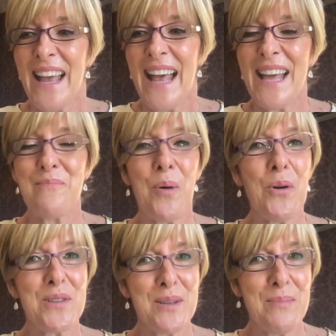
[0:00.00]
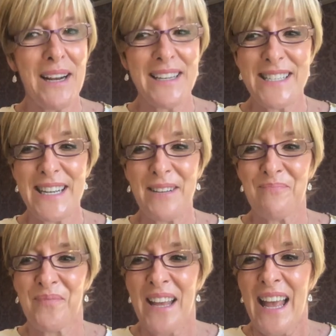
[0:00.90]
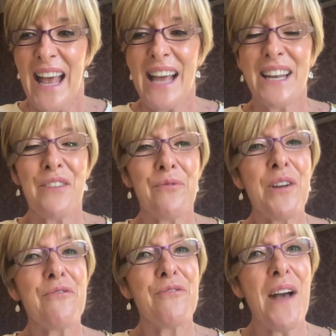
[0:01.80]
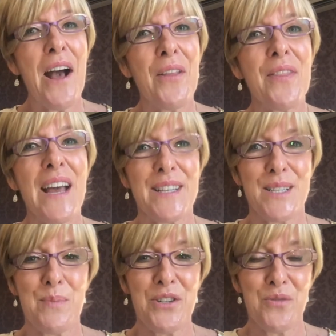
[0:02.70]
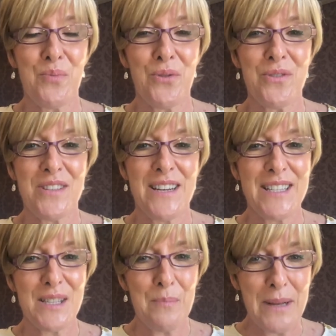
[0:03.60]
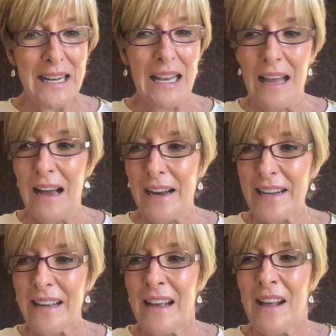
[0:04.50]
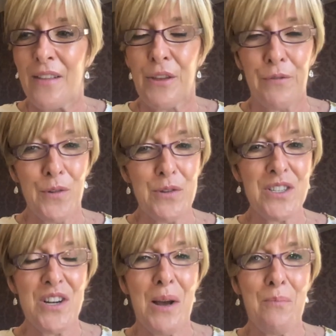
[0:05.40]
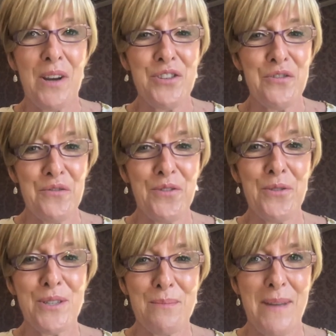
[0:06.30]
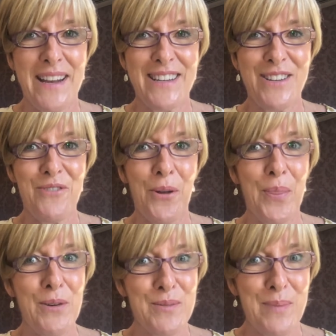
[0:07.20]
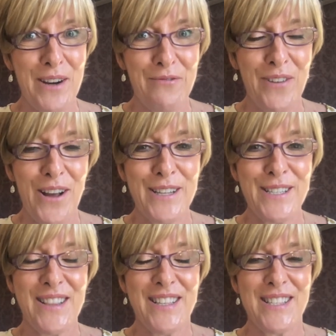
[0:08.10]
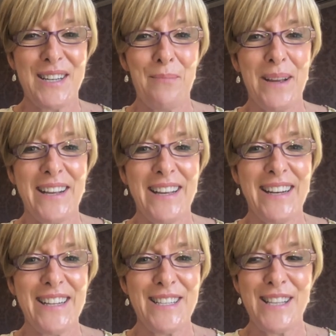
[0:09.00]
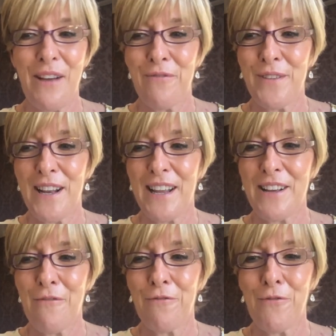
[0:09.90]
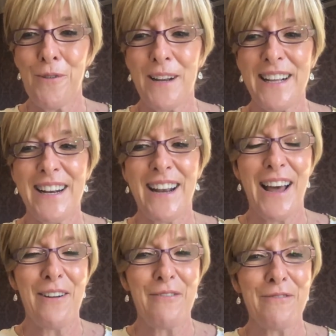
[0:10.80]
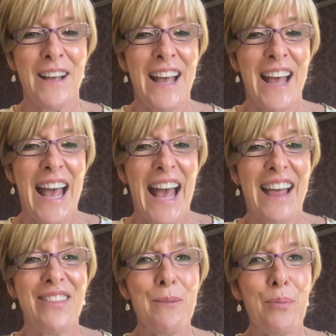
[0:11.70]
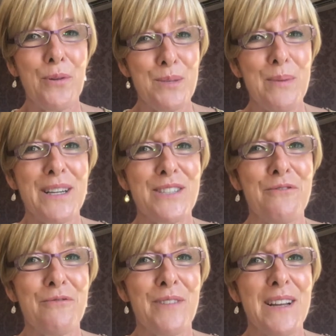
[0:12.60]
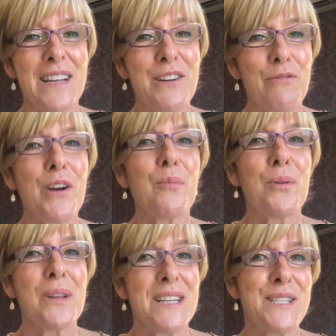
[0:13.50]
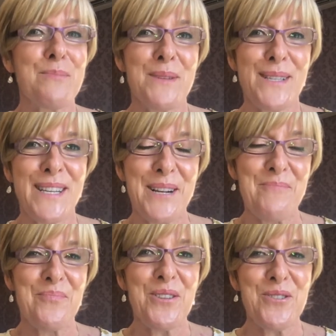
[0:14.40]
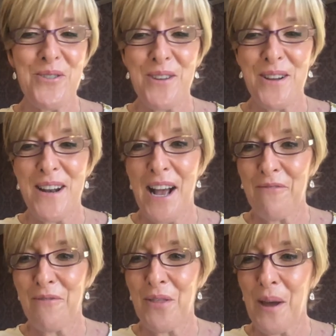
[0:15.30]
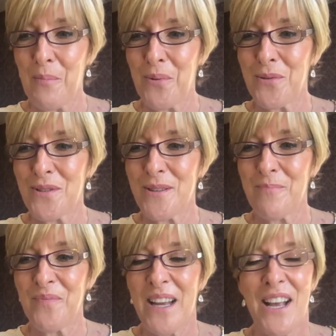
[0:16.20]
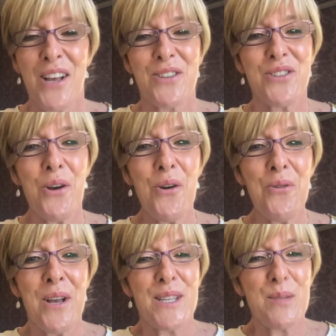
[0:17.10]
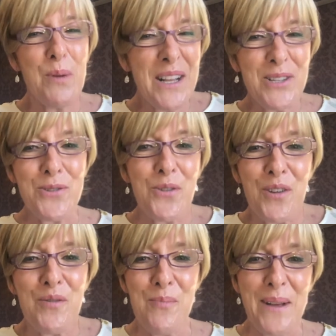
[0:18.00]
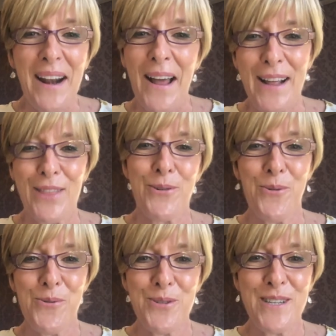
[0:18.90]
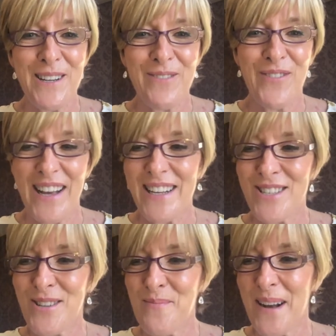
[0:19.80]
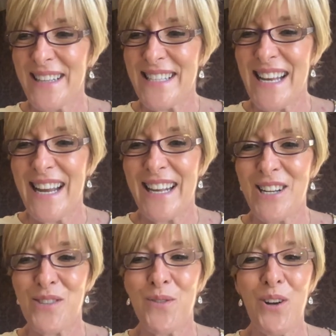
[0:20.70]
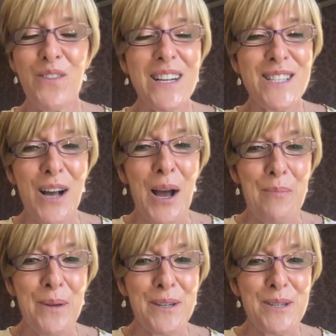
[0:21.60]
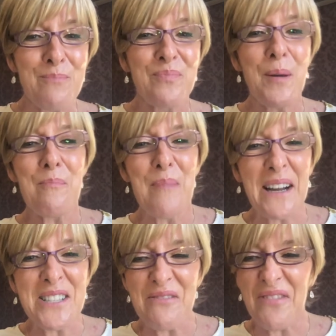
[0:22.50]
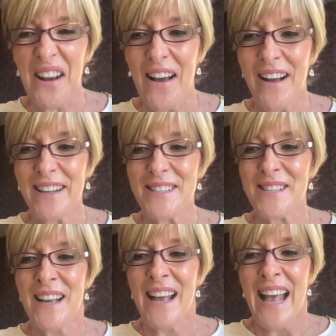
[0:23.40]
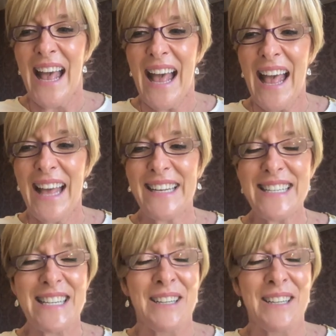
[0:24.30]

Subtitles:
and possibility. And if we've found that special person, it's a bit like the first time when you first met and you've got those butterflies in the stomach, and it's that feeling of falling in love and the prospect of incredible intimacy that you can have with that person. So spring is sort of a bit like the courting phase, you might say, and it's full of excitement, butterflies and